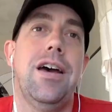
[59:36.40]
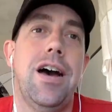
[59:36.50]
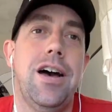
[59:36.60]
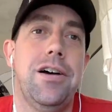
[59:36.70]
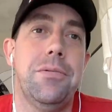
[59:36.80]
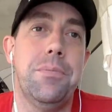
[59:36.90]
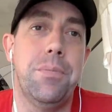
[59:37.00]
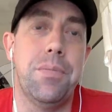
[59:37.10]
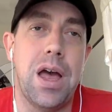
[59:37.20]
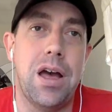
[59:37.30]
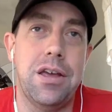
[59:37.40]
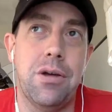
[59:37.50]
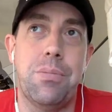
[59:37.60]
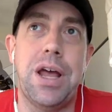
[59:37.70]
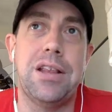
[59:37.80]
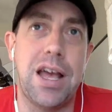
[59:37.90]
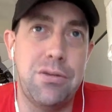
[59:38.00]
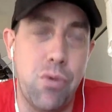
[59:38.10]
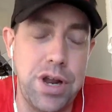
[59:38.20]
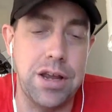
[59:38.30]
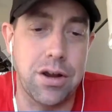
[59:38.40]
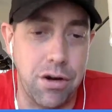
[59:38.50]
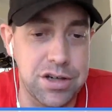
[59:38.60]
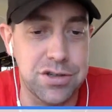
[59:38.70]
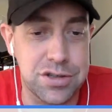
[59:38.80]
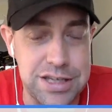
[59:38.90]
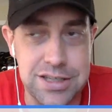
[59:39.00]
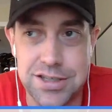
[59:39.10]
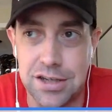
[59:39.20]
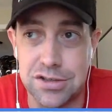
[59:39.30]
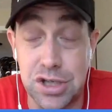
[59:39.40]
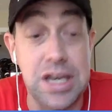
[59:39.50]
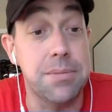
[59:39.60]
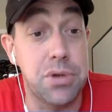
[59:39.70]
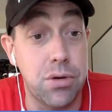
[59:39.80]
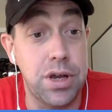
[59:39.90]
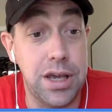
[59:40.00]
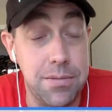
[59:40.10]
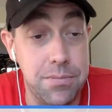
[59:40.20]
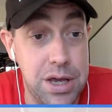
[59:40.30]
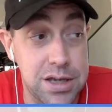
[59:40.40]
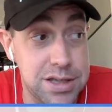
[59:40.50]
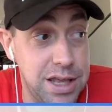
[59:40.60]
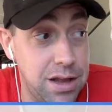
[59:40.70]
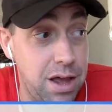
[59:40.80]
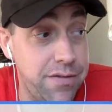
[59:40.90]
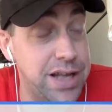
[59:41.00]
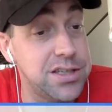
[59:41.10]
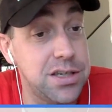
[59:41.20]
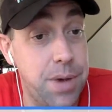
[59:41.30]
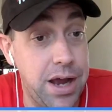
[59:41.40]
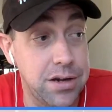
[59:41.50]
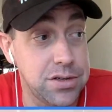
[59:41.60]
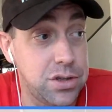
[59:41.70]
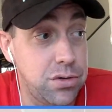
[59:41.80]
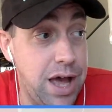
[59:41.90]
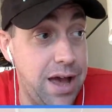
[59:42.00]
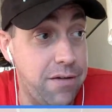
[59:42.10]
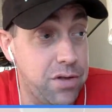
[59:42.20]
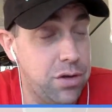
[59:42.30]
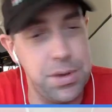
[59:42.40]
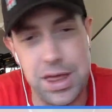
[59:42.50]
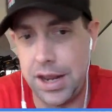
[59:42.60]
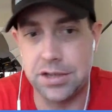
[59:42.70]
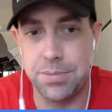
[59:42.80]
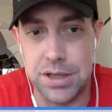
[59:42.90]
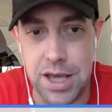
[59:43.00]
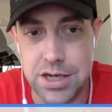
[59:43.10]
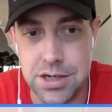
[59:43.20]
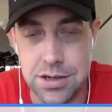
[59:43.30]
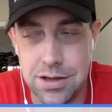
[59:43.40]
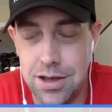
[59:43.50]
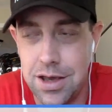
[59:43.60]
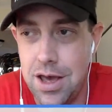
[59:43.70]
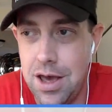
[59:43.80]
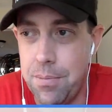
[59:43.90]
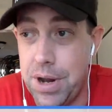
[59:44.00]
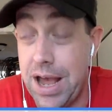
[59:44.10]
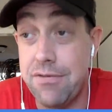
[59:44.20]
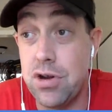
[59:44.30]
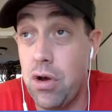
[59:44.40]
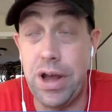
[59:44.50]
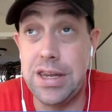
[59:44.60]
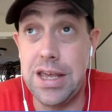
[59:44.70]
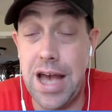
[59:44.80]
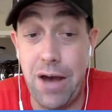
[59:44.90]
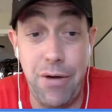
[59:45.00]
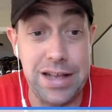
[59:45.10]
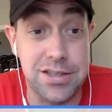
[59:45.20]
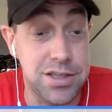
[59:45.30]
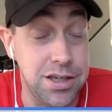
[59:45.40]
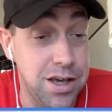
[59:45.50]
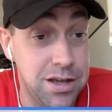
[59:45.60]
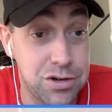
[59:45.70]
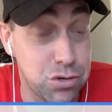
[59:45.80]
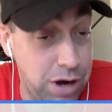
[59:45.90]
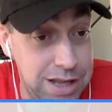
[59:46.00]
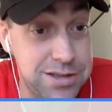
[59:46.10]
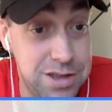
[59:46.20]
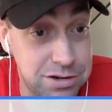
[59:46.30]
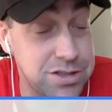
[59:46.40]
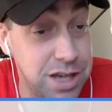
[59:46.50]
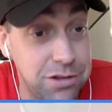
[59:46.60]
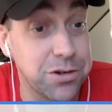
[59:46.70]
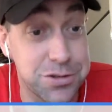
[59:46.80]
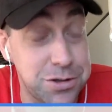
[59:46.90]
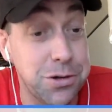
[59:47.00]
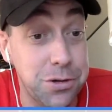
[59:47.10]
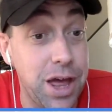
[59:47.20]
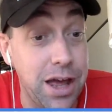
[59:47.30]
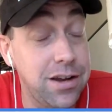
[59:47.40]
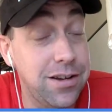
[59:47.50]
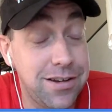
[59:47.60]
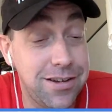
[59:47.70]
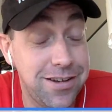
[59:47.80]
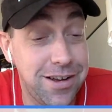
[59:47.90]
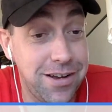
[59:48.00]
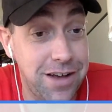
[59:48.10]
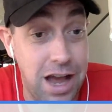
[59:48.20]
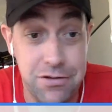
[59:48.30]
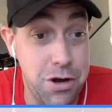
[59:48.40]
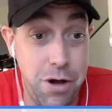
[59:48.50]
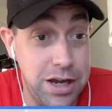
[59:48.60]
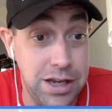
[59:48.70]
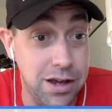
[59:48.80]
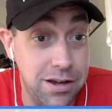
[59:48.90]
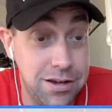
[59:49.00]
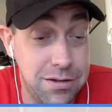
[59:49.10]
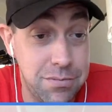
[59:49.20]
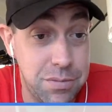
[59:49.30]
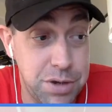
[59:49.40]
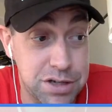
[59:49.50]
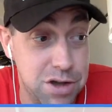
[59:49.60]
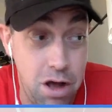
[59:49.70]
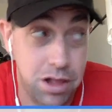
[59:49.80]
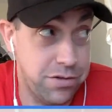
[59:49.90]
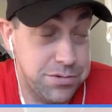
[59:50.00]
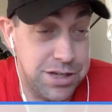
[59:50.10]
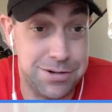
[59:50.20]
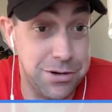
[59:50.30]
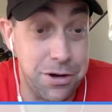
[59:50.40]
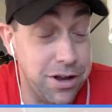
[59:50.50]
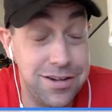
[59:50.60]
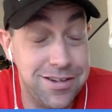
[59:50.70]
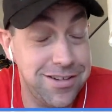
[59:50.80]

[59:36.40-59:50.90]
but I would encourage those Etsy sellers to keep doing it because I think a lot of Etsy buyers do have a little bit of that expectation. But I have no idea how Etsy trains their sellers to do that. I have no idea because all of them seem to do it.